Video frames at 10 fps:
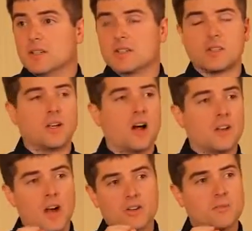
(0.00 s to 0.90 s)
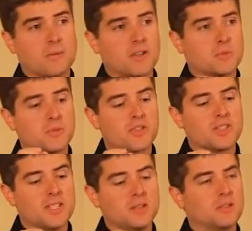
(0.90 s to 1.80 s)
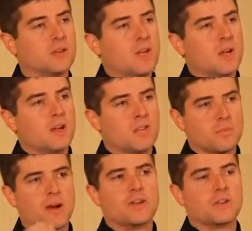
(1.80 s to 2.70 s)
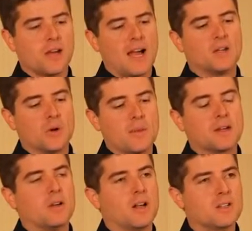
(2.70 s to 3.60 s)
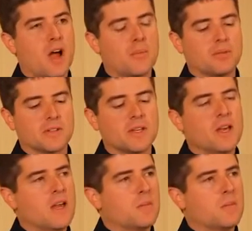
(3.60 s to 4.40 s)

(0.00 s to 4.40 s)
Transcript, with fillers: It's a non compressible steel covered by another alloy metal on top of it.